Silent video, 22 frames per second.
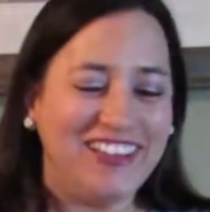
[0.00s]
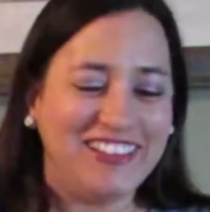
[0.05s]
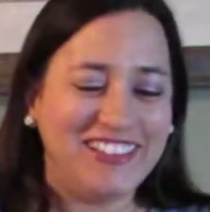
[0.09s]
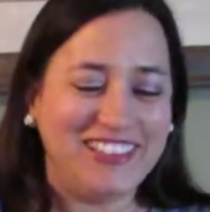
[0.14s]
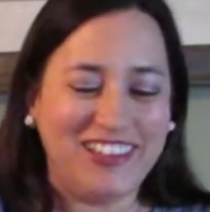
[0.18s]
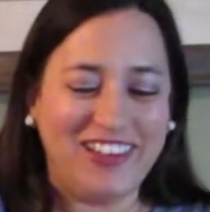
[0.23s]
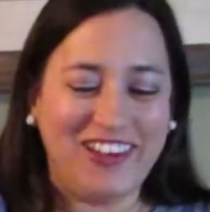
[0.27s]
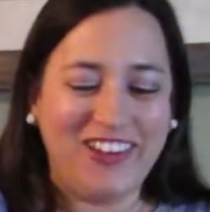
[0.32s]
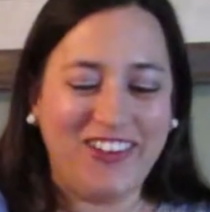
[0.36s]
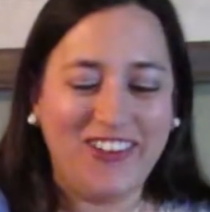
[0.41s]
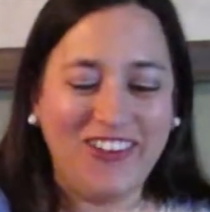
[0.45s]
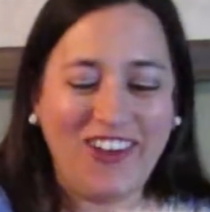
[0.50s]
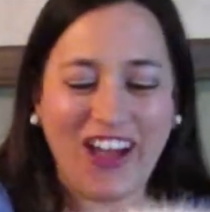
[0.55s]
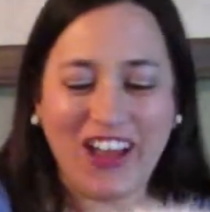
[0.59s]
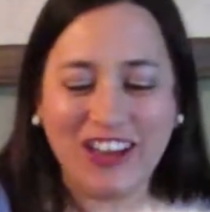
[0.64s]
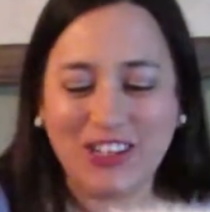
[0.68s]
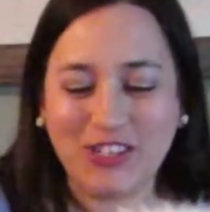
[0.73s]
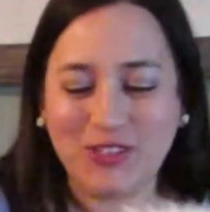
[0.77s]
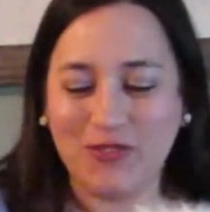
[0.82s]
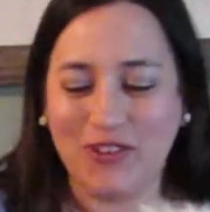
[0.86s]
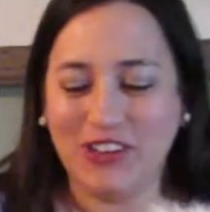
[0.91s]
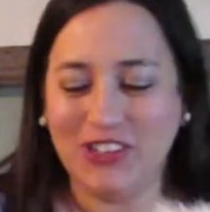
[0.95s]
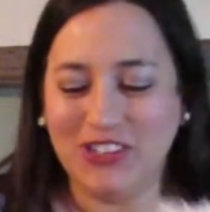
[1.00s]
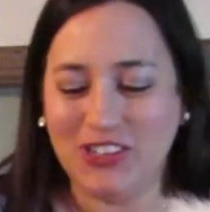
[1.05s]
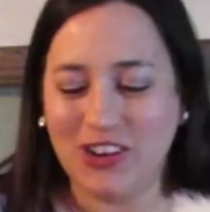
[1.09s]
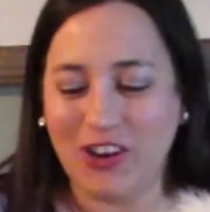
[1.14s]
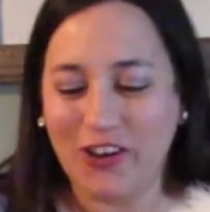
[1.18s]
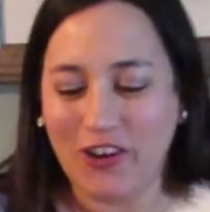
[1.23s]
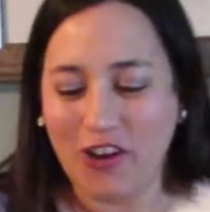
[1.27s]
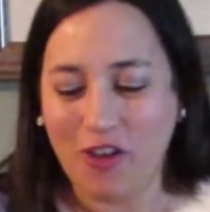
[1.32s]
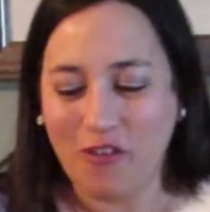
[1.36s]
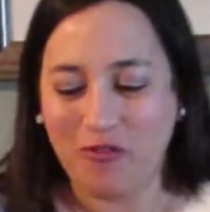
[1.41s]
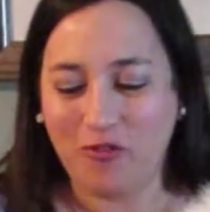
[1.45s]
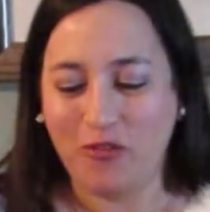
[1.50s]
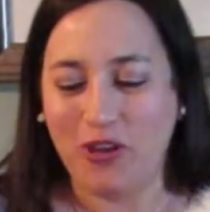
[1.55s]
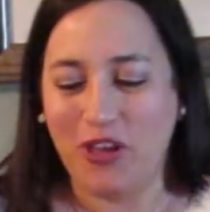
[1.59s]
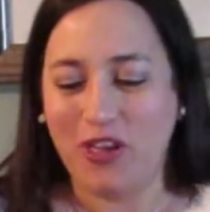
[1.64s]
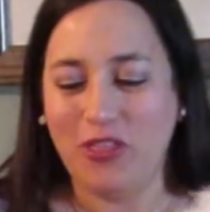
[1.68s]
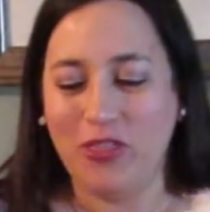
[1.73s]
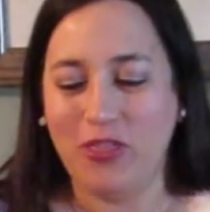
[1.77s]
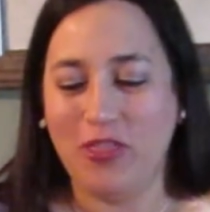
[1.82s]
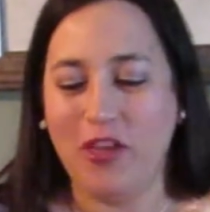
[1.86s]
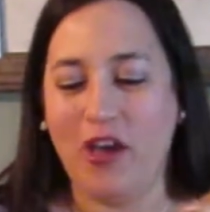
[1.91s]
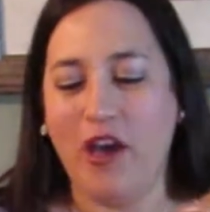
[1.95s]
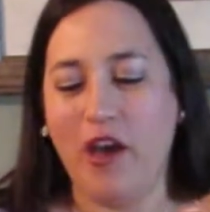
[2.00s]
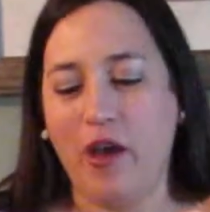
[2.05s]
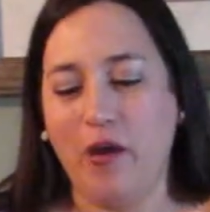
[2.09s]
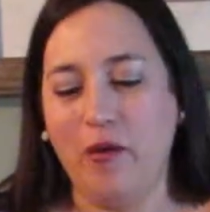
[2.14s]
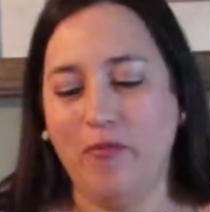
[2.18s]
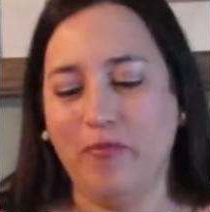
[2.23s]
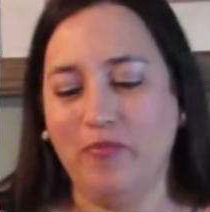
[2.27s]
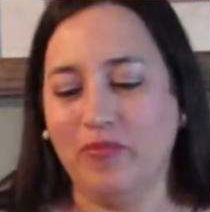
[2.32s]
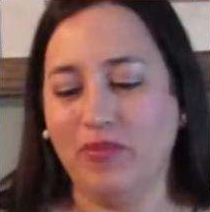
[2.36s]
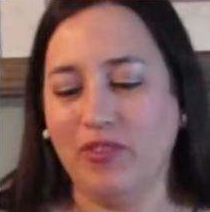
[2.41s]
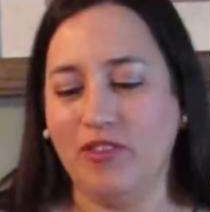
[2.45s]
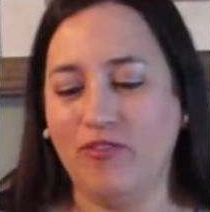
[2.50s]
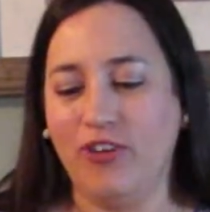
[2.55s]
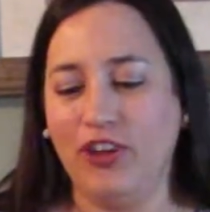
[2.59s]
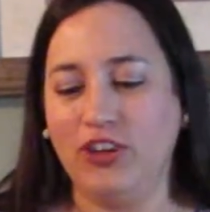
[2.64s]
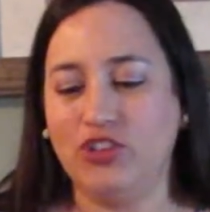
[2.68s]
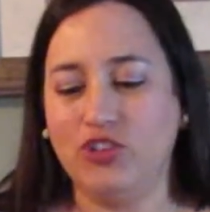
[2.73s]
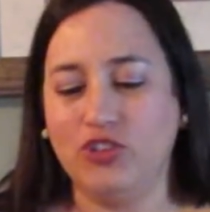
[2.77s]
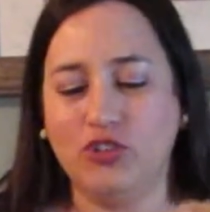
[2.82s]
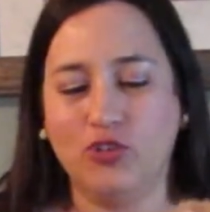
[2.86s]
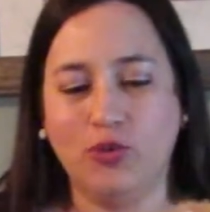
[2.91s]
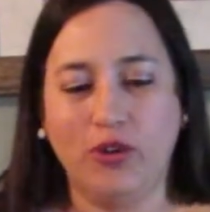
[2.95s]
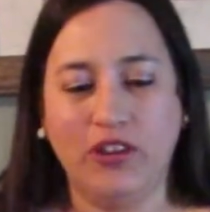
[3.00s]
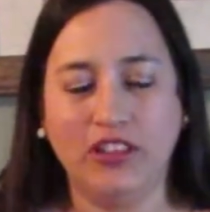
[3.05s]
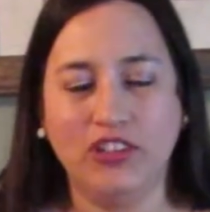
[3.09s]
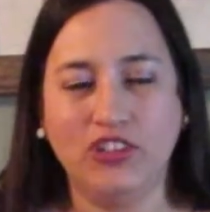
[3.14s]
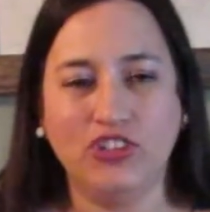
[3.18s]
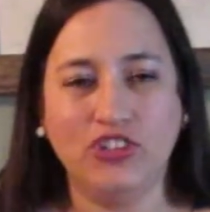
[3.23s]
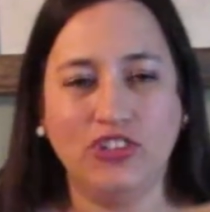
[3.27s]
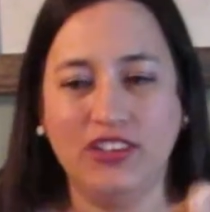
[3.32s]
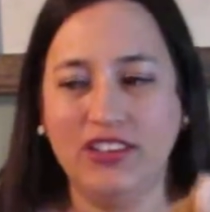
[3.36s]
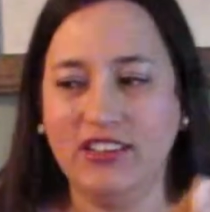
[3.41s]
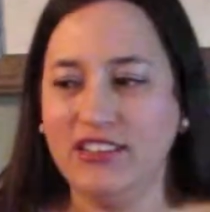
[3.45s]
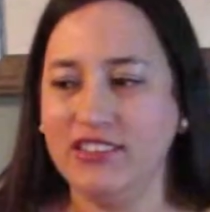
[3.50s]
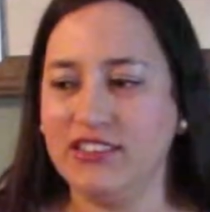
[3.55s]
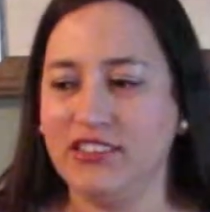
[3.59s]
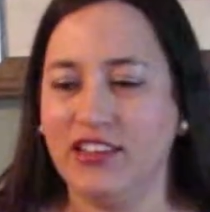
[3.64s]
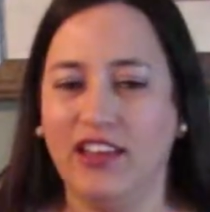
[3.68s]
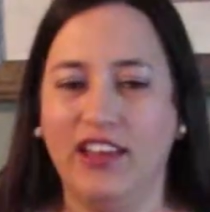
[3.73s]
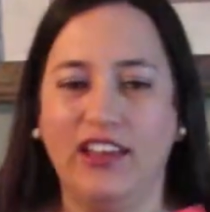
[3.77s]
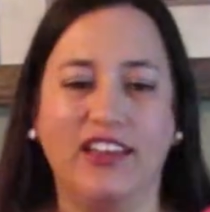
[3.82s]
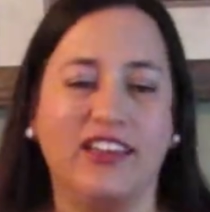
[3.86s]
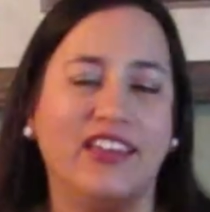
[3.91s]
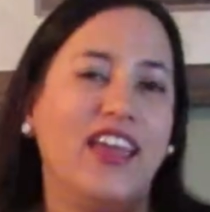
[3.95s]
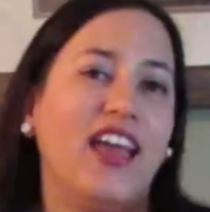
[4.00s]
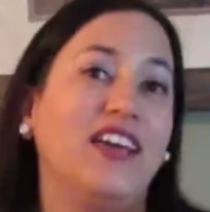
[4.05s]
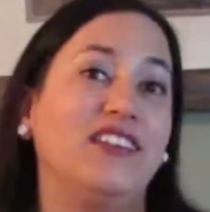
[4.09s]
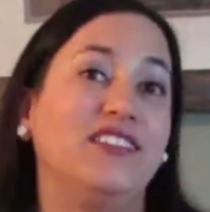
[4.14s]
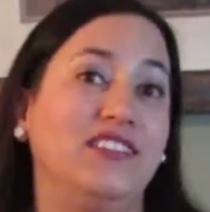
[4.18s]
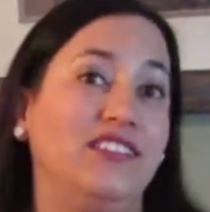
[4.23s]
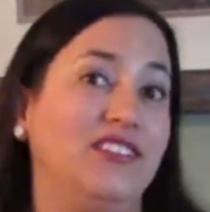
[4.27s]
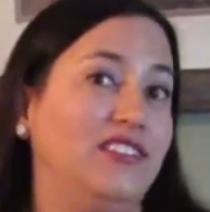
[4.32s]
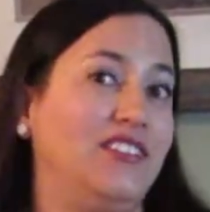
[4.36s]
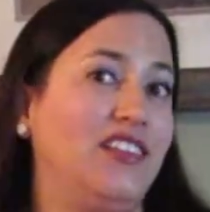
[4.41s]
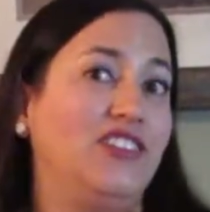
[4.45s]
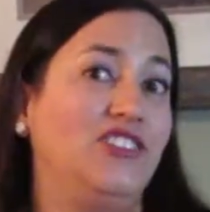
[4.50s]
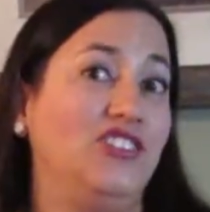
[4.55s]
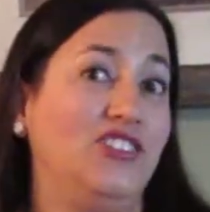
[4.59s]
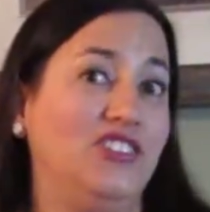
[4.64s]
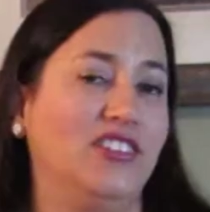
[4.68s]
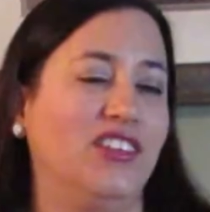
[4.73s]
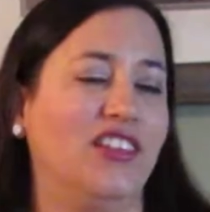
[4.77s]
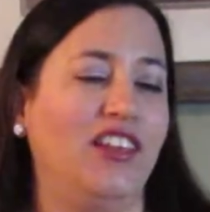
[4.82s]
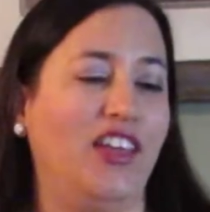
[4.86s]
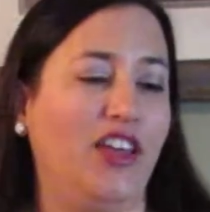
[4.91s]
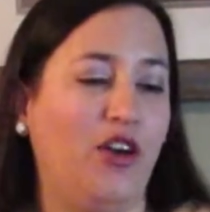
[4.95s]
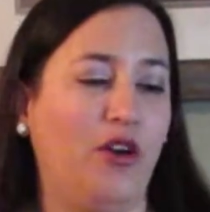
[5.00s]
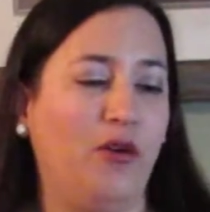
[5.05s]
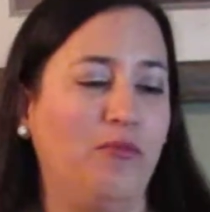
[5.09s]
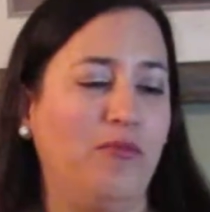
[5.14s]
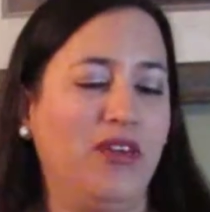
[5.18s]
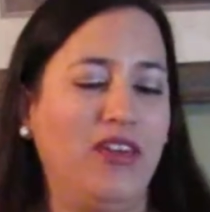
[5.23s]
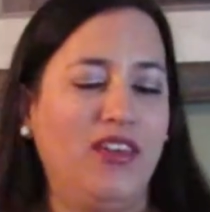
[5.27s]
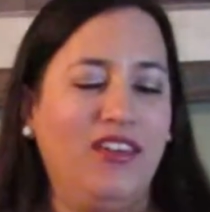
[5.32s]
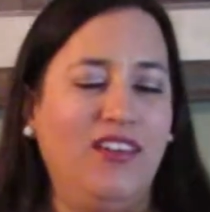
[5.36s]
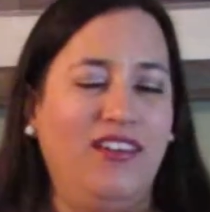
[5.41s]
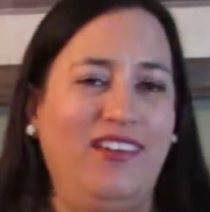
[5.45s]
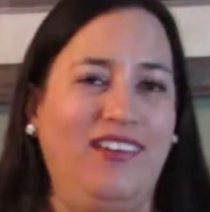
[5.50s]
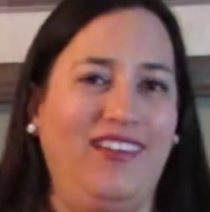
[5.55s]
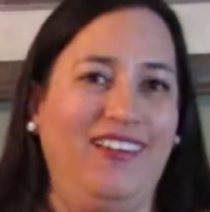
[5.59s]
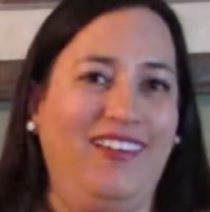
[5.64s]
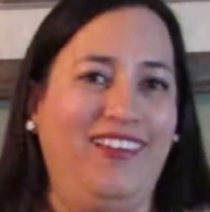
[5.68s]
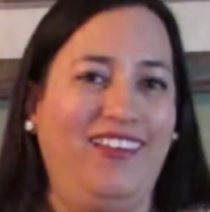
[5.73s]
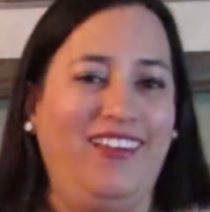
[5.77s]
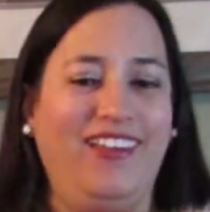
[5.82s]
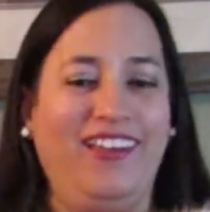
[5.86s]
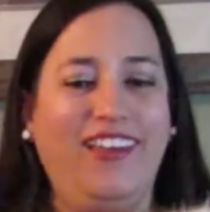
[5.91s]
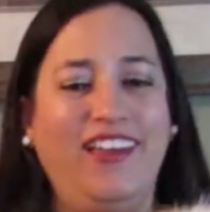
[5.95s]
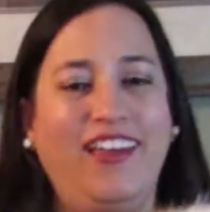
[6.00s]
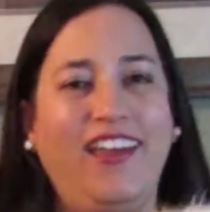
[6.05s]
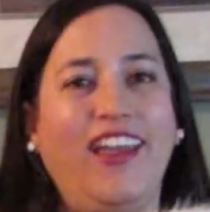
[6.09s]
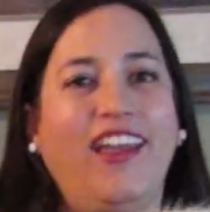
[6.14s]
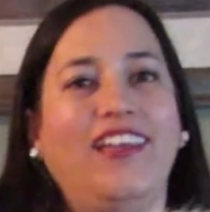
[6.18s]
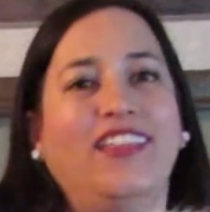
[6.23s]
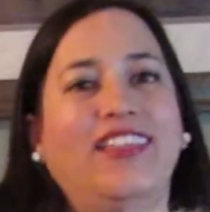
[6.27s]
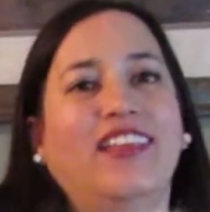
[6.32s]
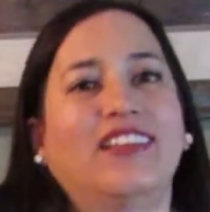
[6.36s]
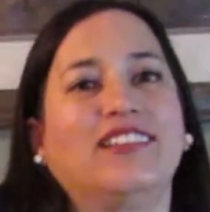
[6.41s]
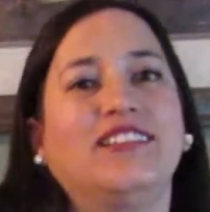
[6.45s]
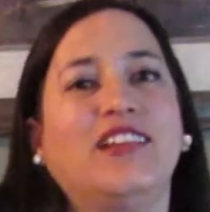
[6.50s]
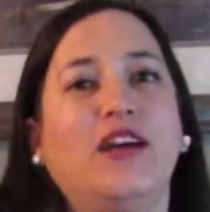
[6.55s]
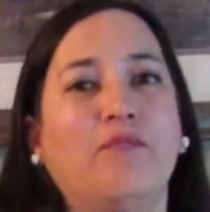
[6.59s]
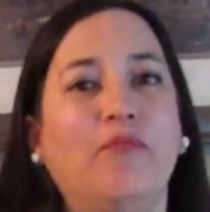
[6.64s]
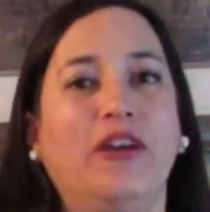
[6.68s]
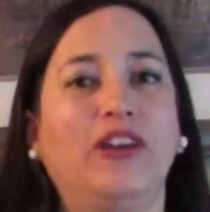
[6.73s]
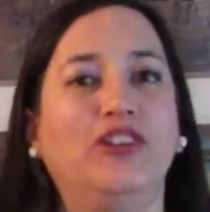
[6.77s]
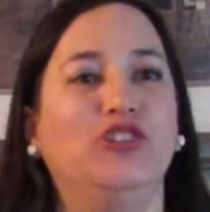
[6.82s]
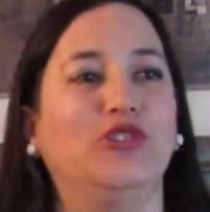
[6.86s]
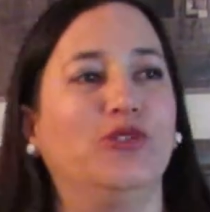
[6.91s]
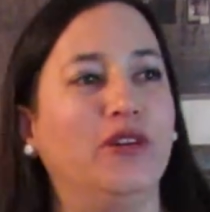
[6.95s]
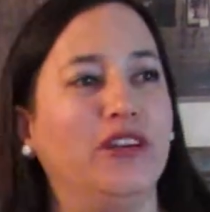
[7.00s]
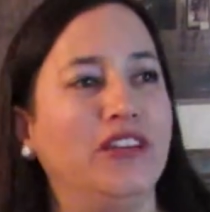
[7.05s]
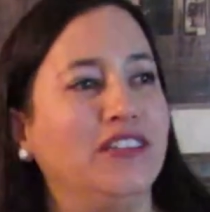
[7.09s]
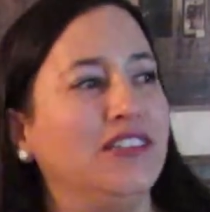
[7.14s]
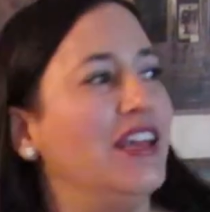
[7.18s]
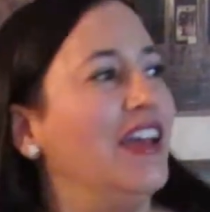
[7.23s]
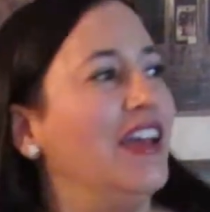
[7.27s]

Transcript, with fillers: So I just want to start off with um, facial toiletries. Cassie said she's going to help me, and that's not by choice.